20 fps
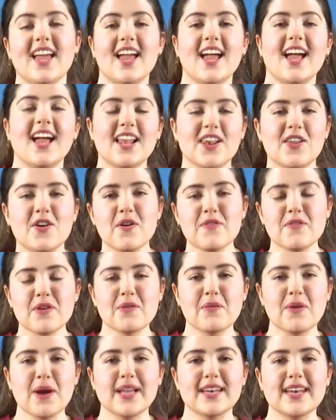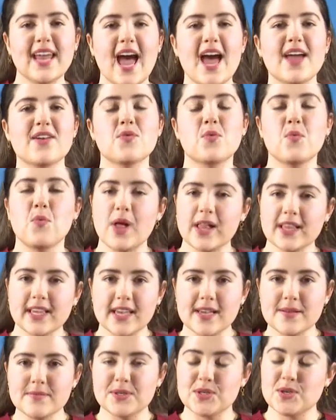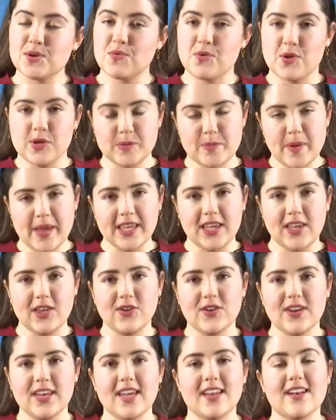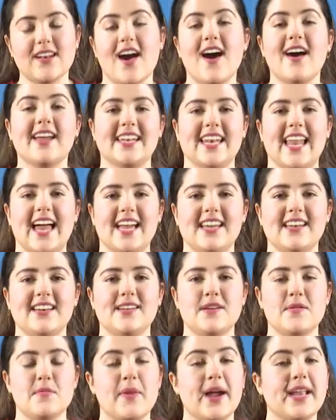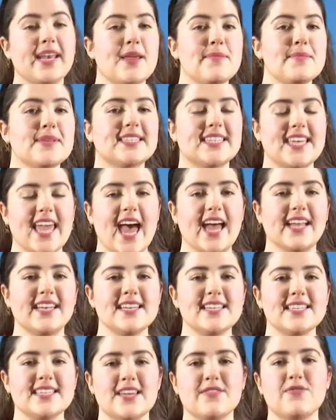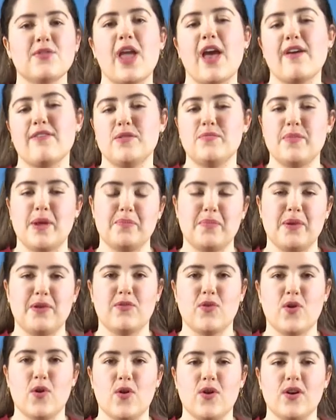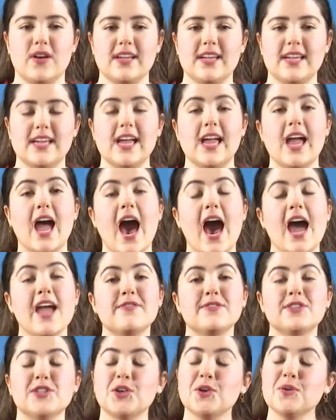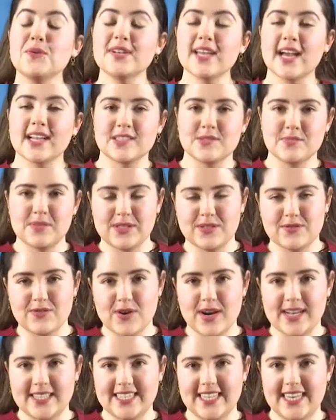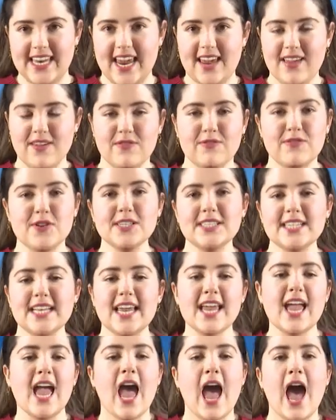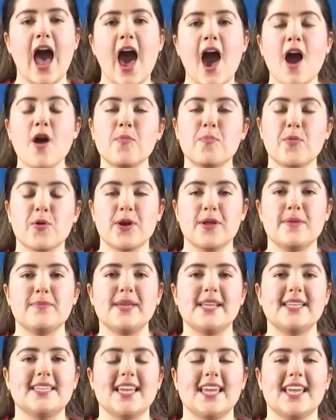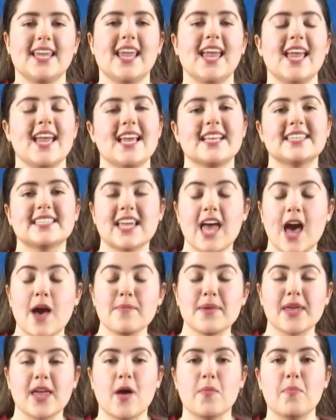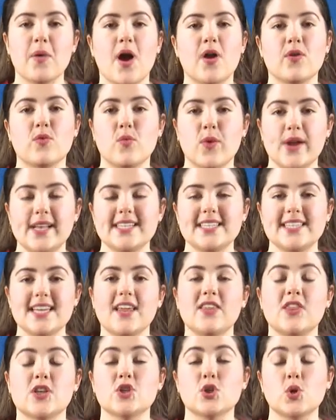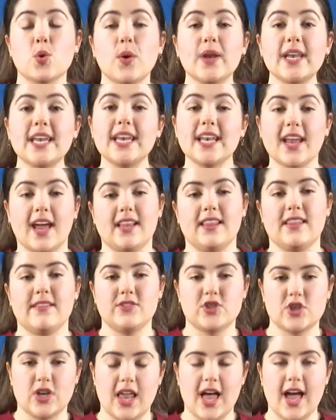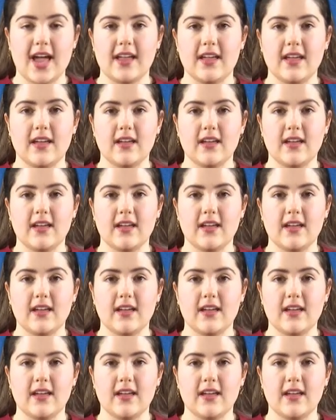Hello everyone and welcome to Rosebank Union Online. My name is Candice, if we haven't met before. I have two announcements for us today. Firstly, our prayer meeting is coming up on Wednesday the 29th of July.